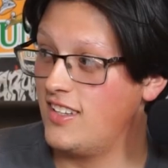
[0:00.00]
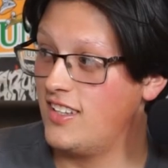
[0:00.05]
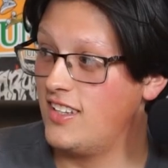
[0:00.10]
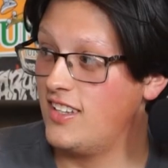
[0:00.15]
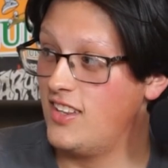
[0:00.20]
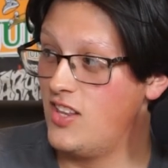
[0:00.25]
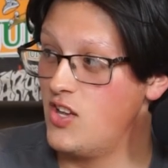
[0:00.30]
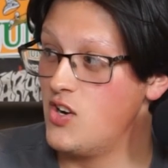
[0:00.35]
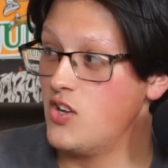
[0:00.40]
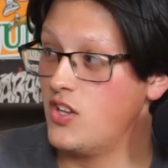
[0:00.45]
weight.
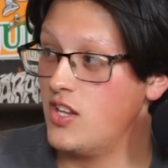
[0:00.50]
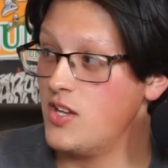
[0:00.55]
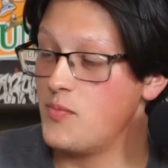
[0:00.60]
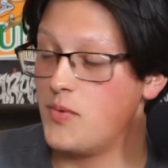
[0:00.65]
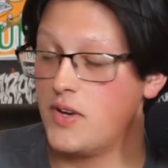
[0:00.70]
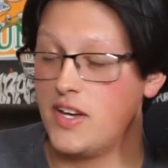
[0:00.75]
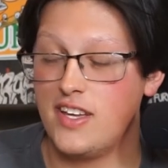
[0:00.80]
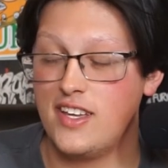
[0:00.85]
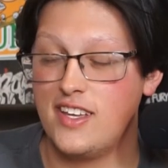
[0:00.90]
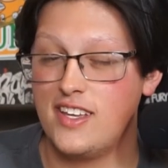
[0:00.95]
Literally,
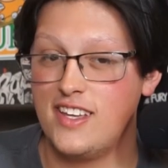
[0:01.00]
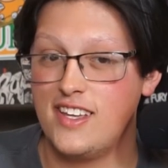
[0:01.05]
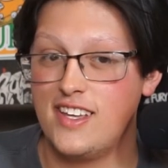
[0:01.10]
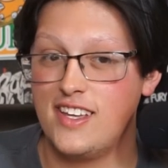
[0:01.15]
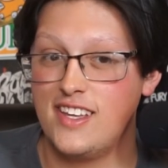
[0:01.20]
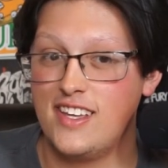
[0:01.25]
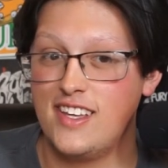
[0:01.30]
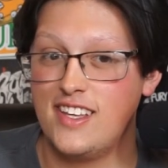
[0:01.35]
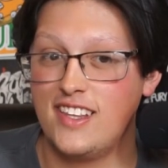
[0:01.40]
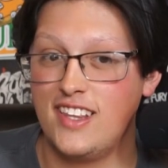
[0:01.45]
but, yeah.
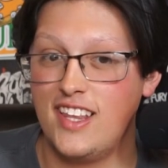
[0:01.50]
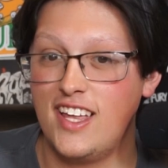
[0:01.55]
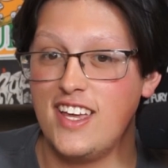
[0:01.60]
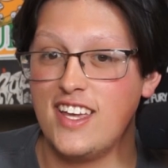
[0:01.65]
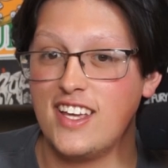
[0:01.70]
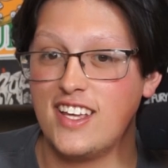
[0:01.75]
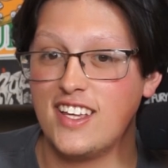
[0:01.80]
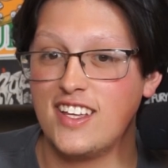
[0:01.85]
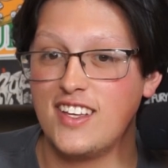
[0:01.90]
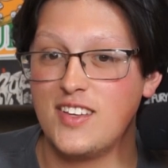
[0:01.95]
Like,
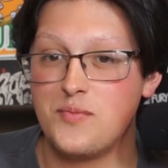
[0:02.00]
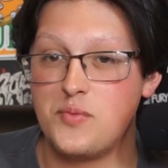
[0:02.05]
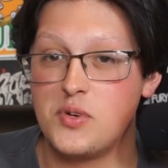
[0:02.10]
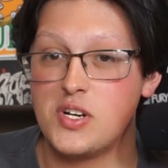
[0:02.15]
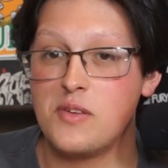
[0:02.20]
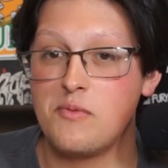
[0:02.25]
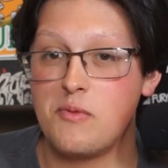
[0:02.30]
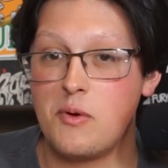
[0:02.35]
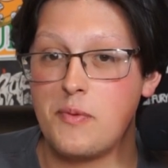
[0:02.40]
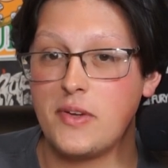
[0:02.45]
put
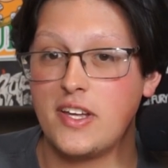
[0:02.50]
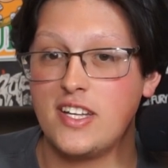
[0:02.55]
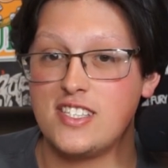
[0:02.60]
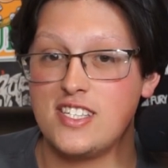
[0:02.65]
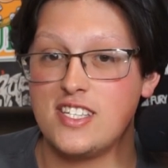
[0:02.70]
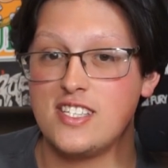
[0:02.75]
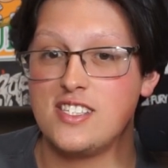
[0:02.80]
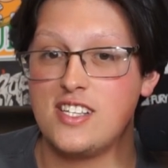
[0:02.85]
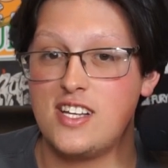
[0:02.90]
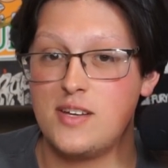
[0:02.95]
him up against
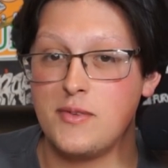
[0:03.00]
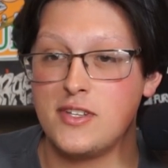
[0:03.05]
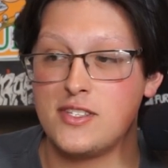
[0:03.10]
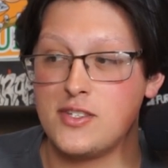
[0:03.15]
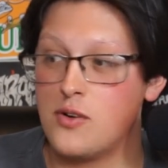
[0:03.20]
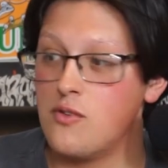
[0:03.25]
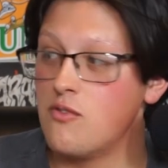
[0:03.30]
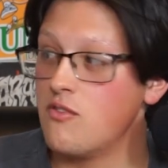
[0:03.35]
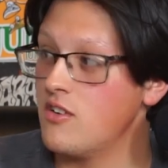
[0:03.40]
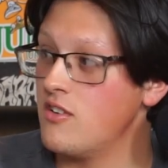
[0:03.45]
Islam, it's
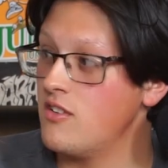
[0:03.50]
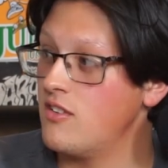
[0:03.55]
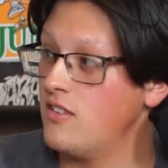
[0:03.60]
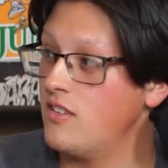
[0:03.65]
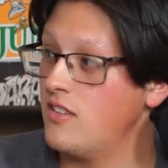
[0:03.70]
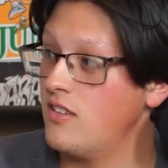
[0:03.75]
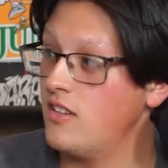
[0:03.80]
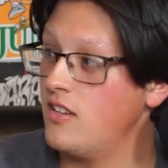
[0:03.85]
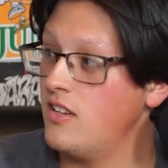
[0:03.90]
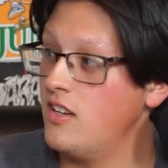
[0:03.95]
over.
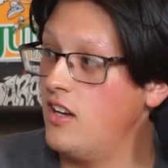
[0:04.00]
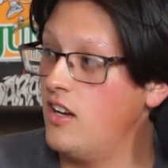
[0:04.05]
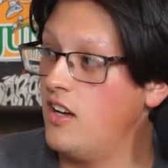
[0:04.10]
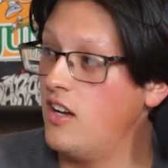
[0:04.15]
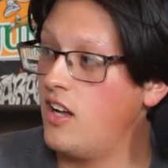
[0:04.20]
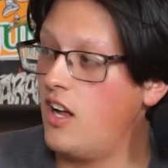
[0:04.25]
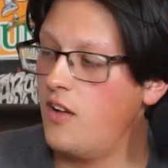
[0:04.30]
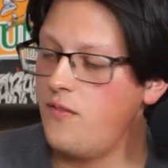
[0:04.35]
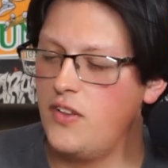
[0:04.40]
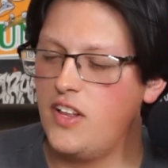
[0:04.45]

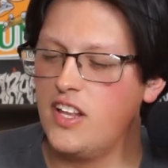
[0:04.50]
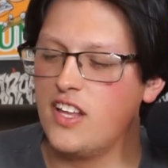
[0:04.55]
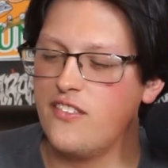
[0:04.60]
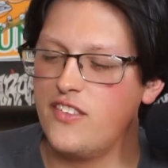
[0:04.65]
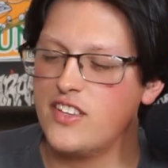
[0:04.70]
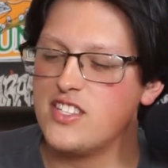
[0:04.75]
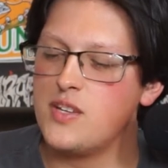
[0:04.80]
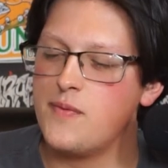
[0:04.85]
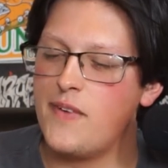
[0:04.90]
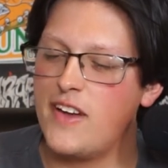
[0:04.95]
I feel like if
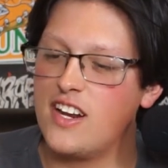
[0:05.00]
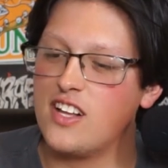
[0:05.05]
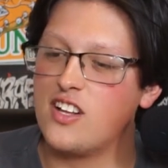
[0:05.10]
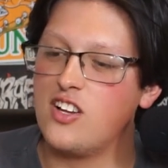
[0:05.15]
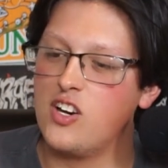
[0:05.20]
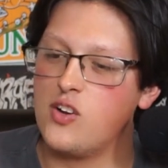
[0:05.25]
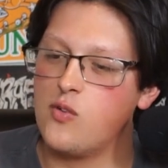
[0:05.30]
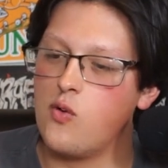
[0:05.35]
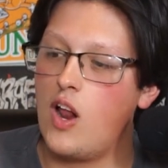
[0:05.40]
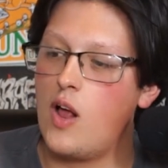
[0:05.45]
Islam had a
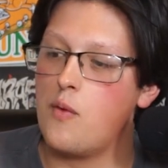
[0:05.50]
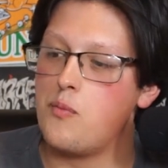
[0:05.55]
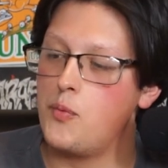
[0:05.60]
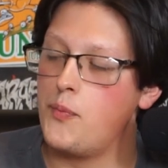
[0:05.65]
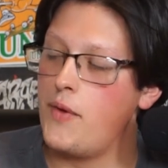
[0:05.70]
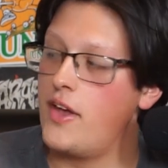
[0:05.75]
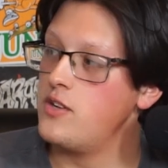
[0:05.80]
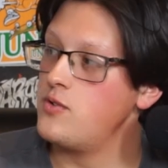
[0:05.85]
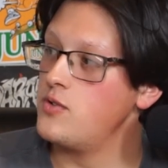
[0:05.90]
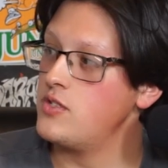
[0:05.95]
good grapple
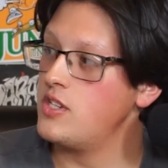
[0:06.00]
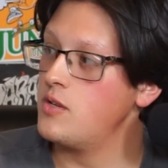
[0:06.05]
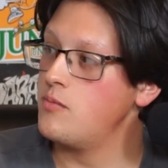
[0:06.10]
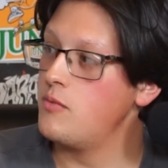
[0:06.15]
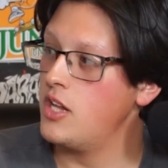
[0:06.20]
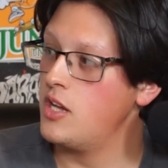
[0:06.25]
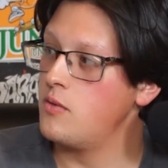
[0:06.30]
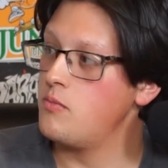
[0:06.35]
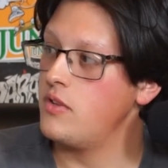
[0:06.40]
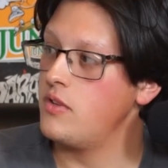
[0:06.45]
match with somebody, it'd be